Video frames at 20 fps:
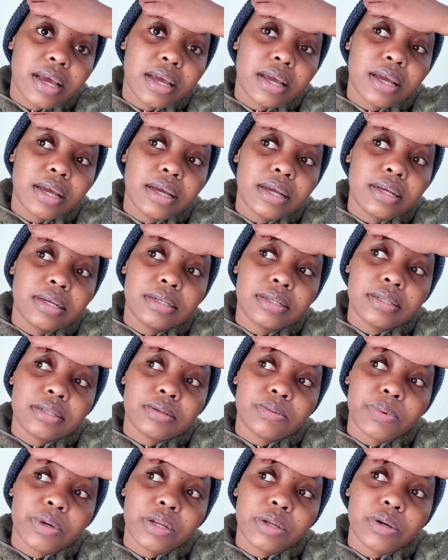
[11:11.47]

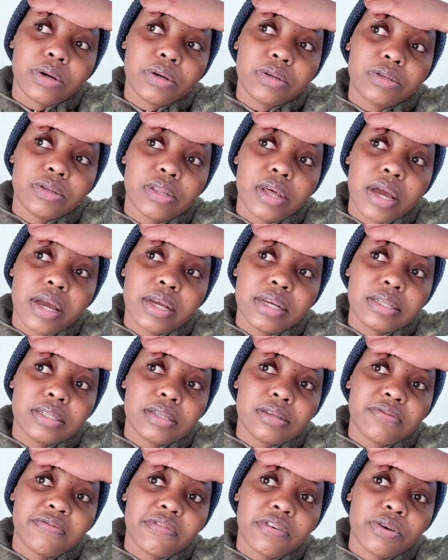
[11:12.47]
and when you go to the
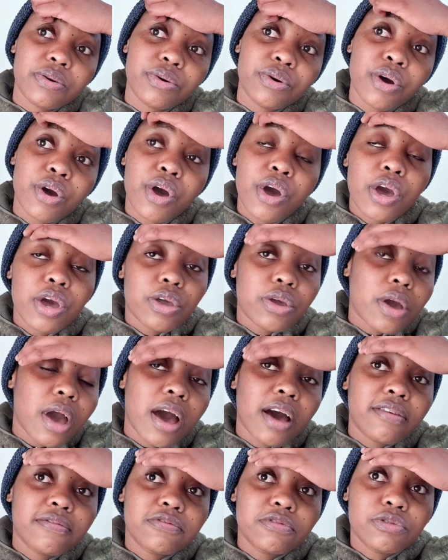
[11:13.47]
interview you
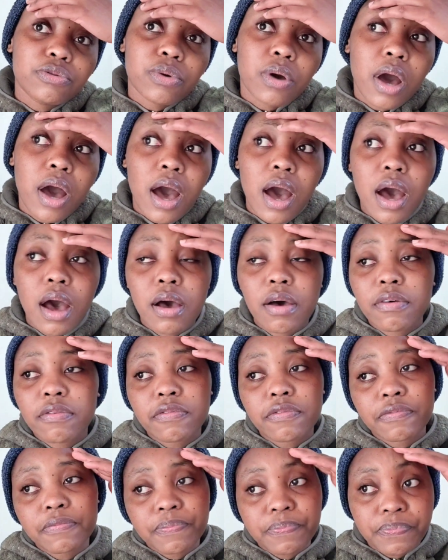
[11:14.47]
have to
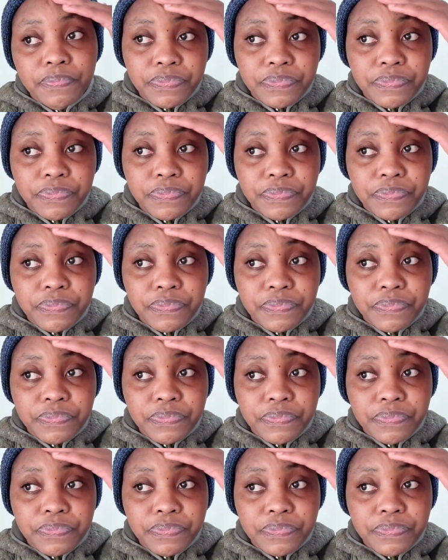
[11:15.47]
have